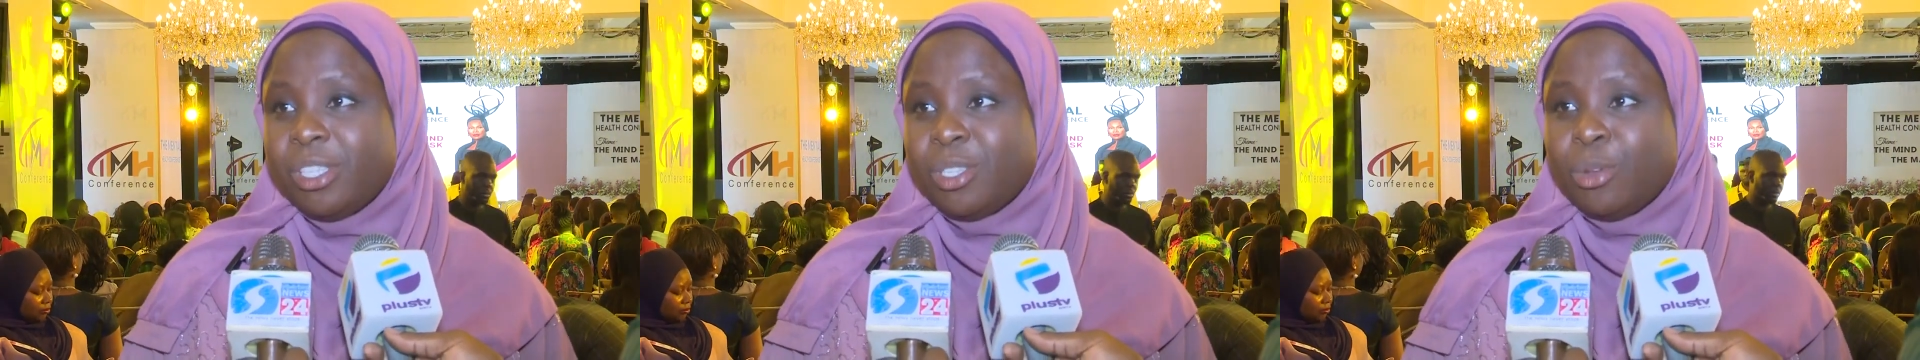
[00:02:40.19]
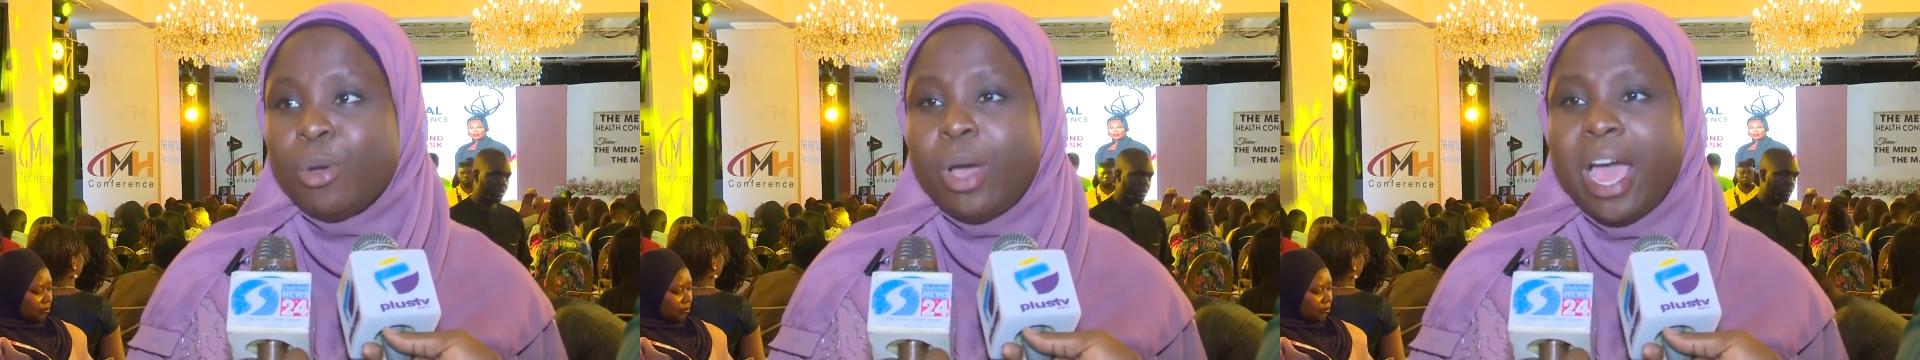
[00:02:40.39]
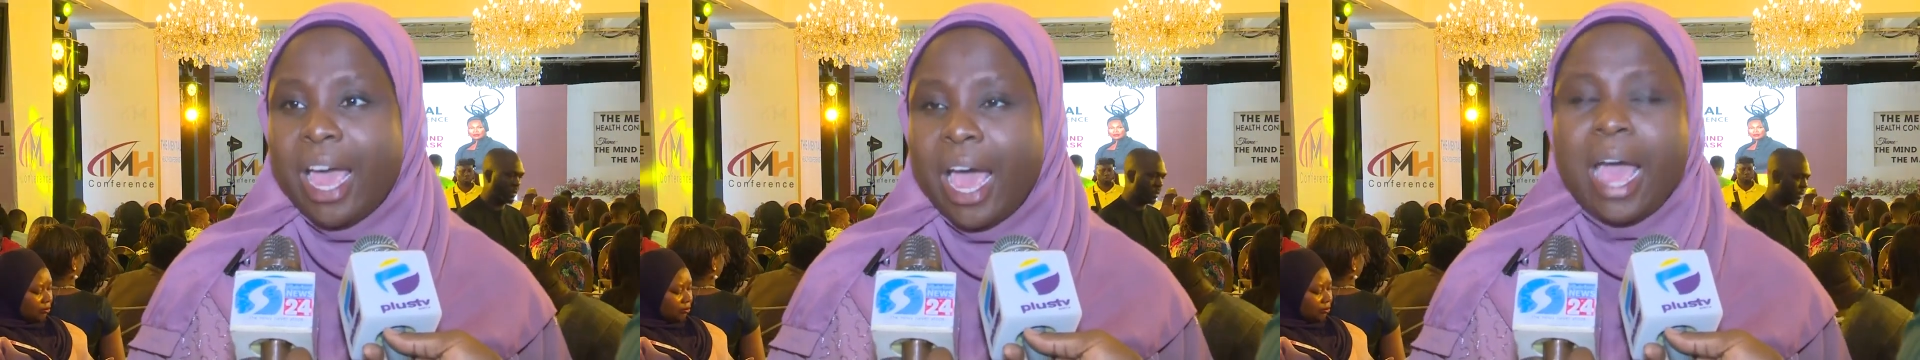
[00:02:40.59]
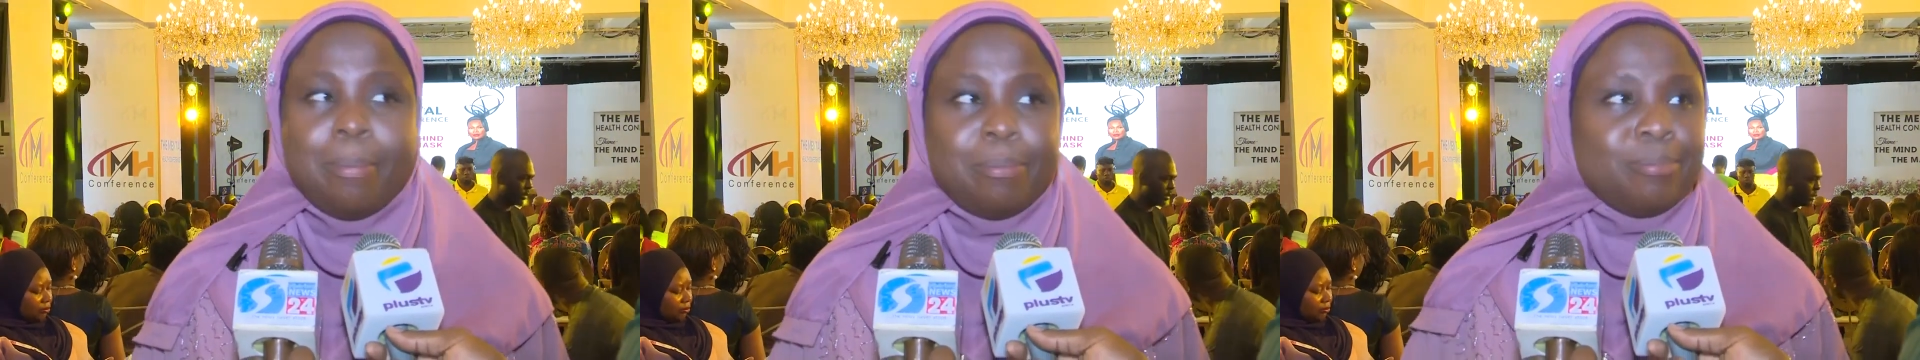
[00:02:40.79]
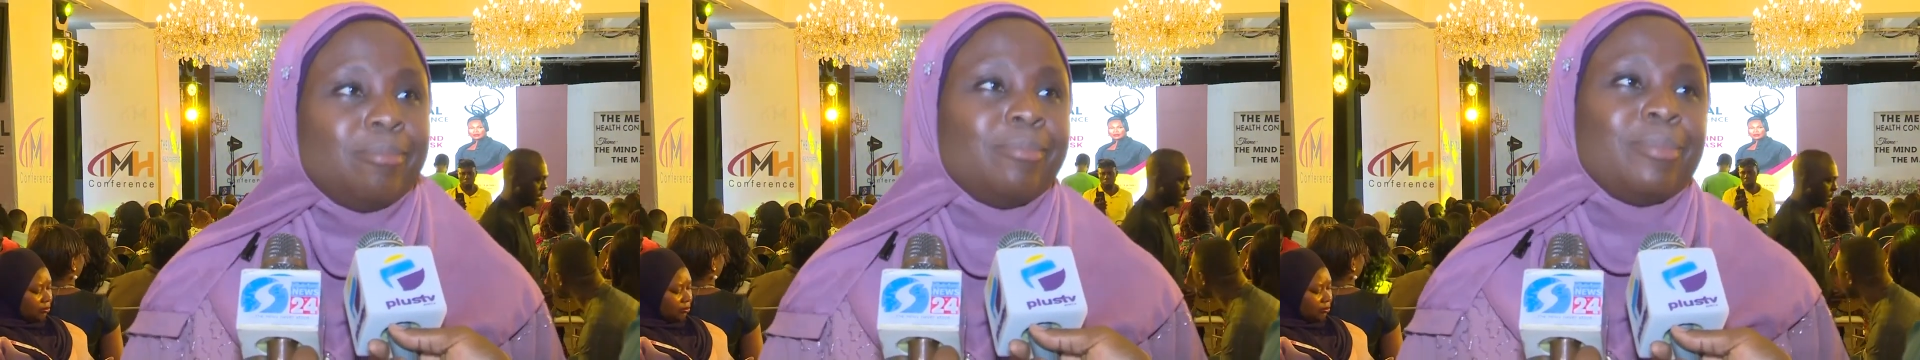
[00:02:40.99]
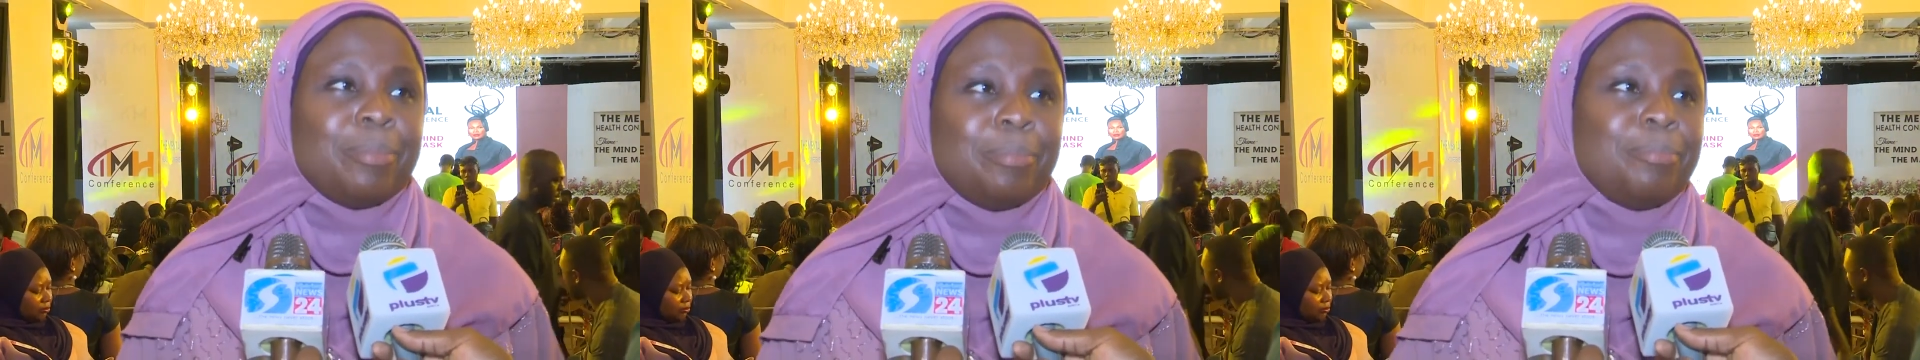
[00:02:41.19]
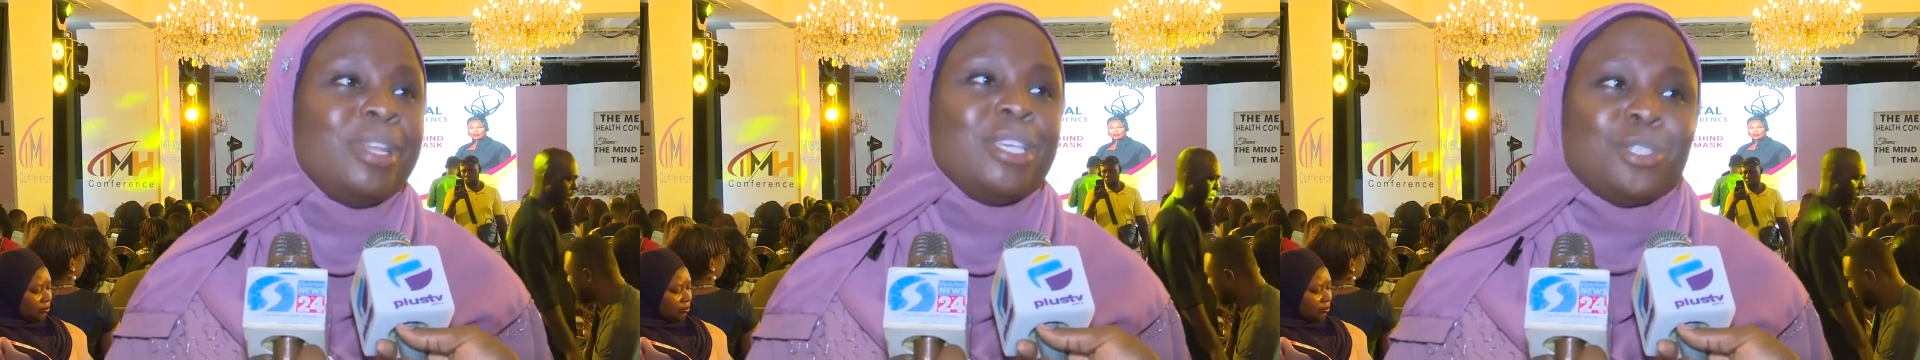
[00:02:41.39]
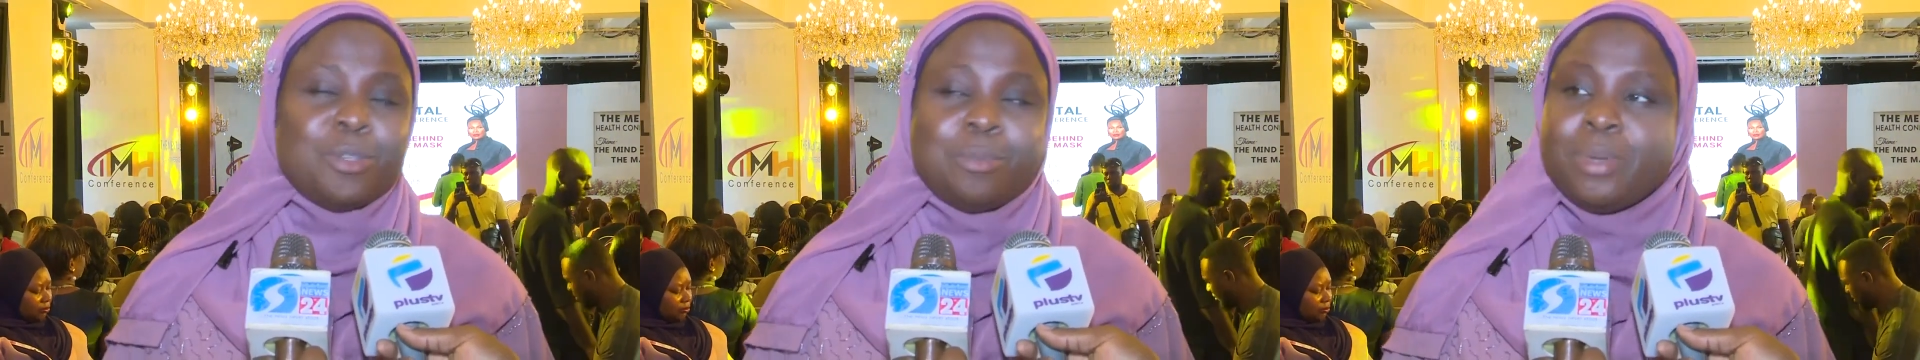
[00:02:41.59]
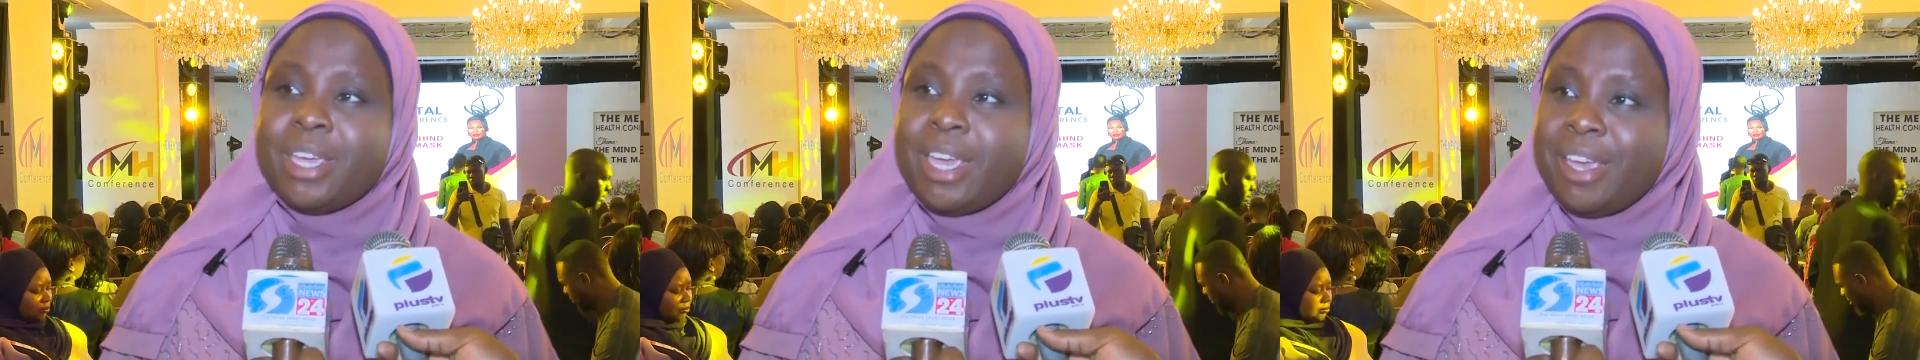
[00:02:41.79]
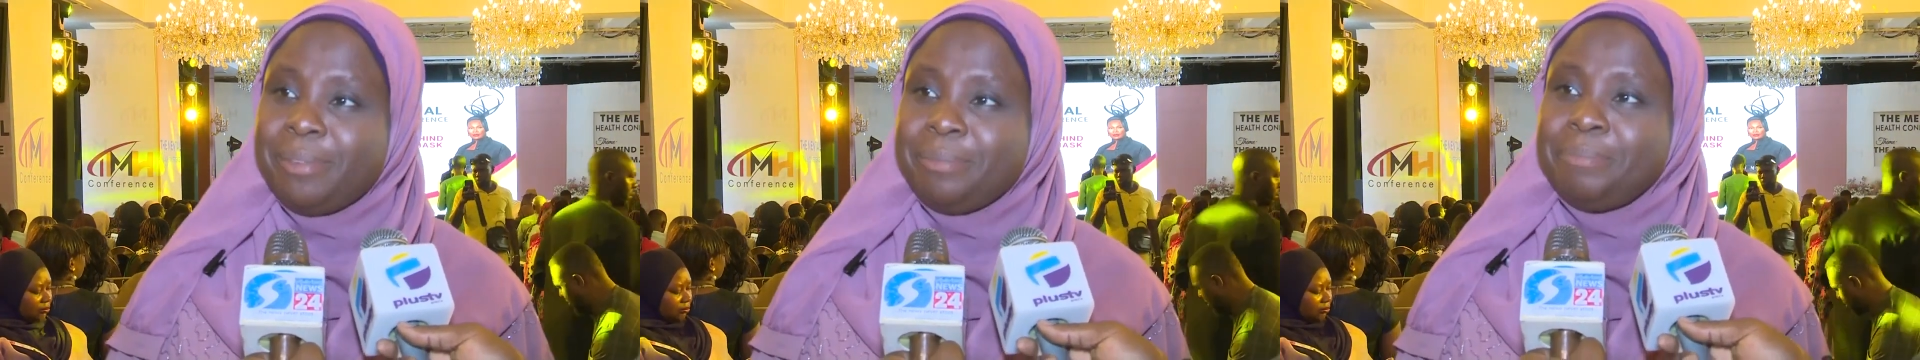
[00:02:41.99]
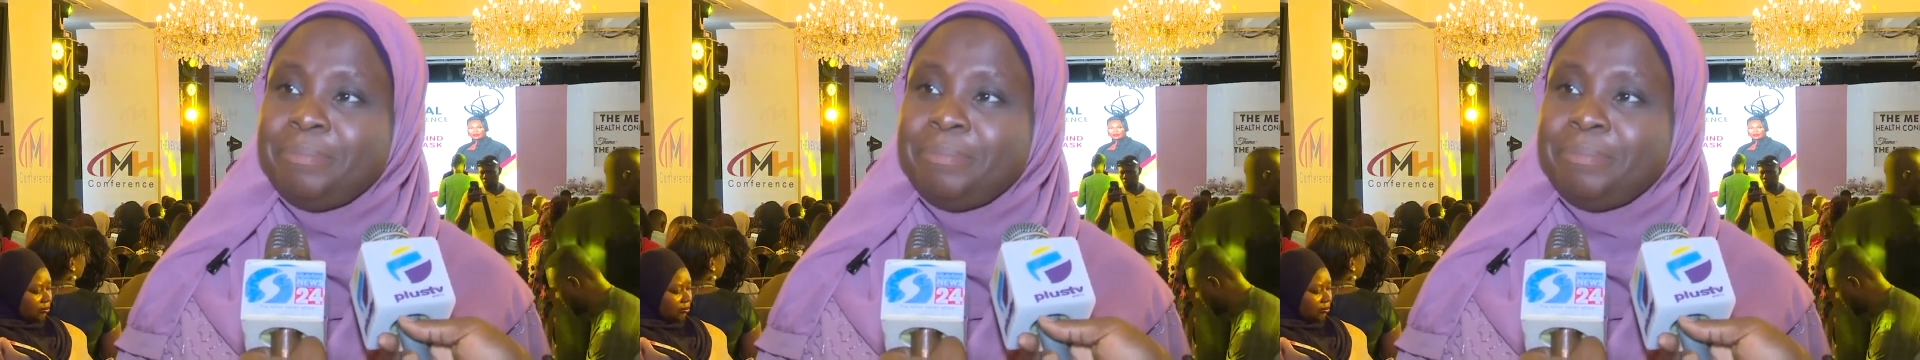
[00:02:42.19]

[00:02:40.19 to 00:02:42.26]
So I am pleased to be here.